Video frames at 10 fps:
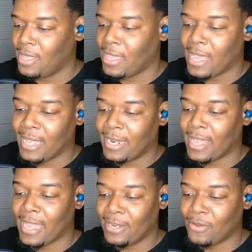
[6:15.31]

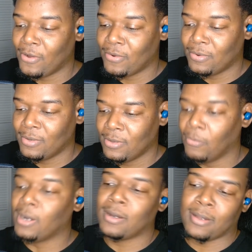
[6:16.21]
I know,
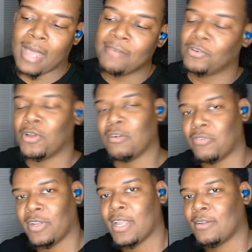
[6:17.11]
well, I have a
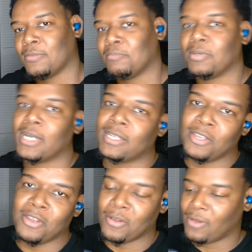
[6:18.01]
girlfriend now, but
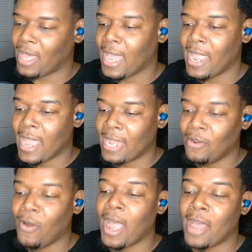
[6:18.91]
you know, I
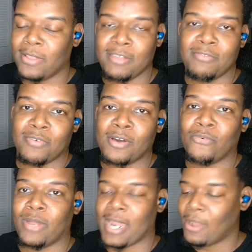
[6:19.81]
know how he felt
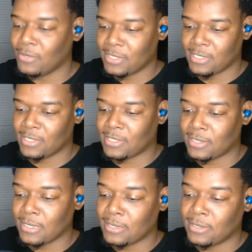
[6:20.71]
when I was in this
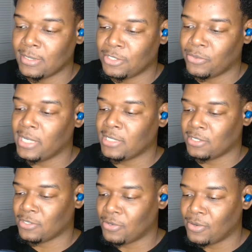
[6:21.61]
situation.
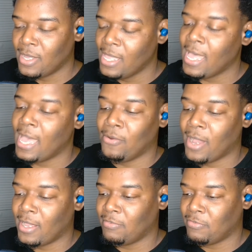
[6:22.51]
So I know
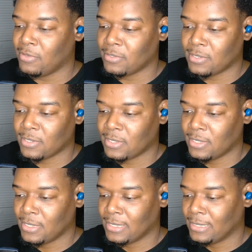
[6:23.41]
how he feels.
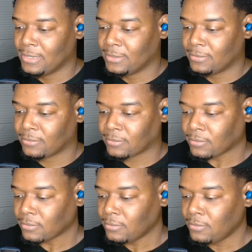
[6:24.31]

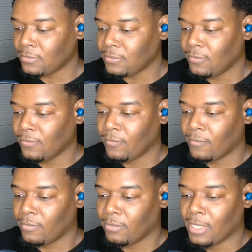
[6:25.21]

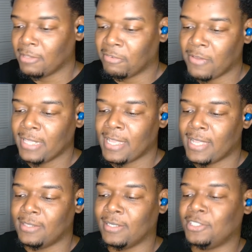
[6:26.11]
And the fact
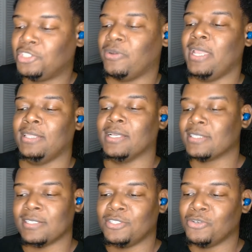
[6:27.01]
that the drink
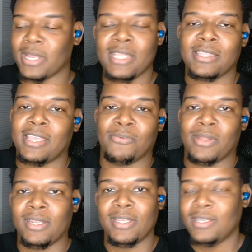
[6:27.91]
doesn't do anything
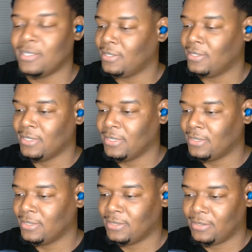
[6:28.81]
really,
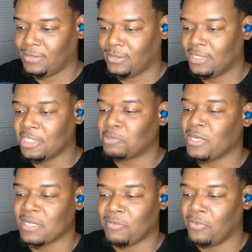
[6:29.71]
it just
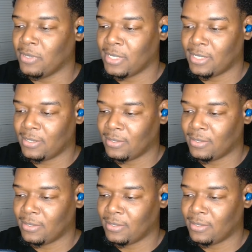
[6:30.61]
makes him feel good.